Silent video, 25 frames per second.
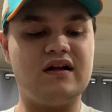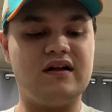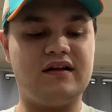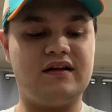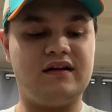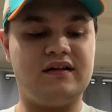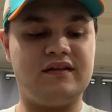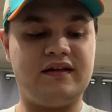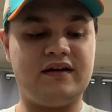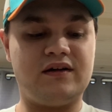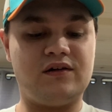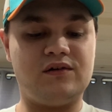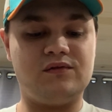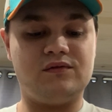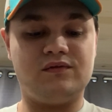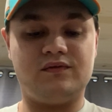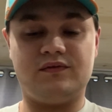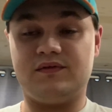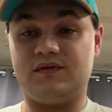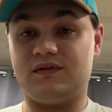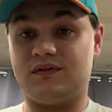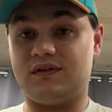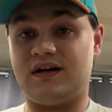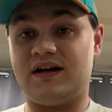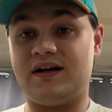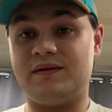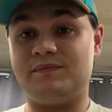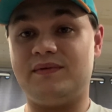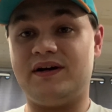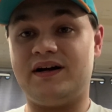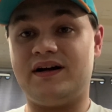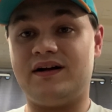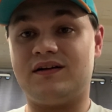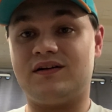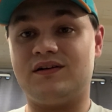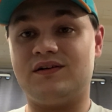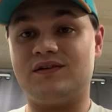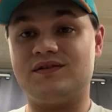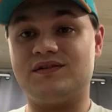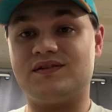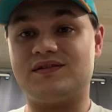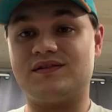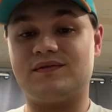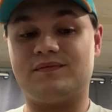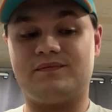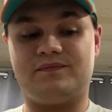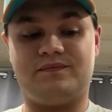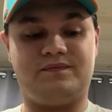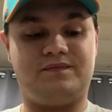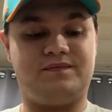And now, linebackers,
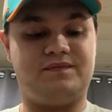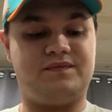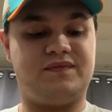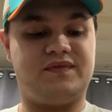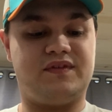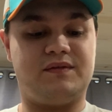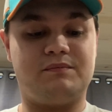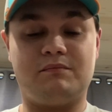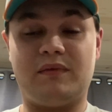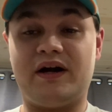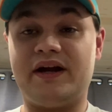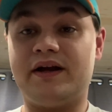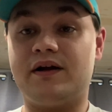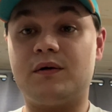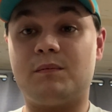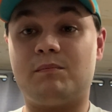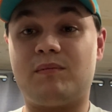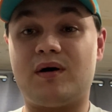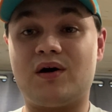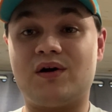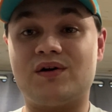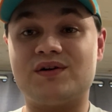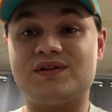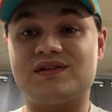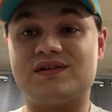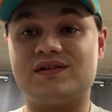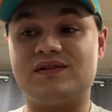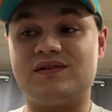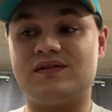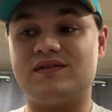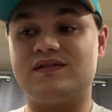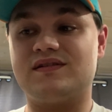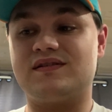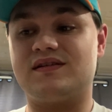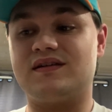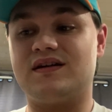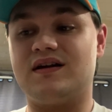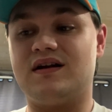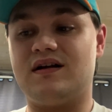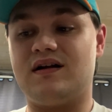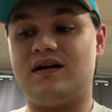Micah Parsons.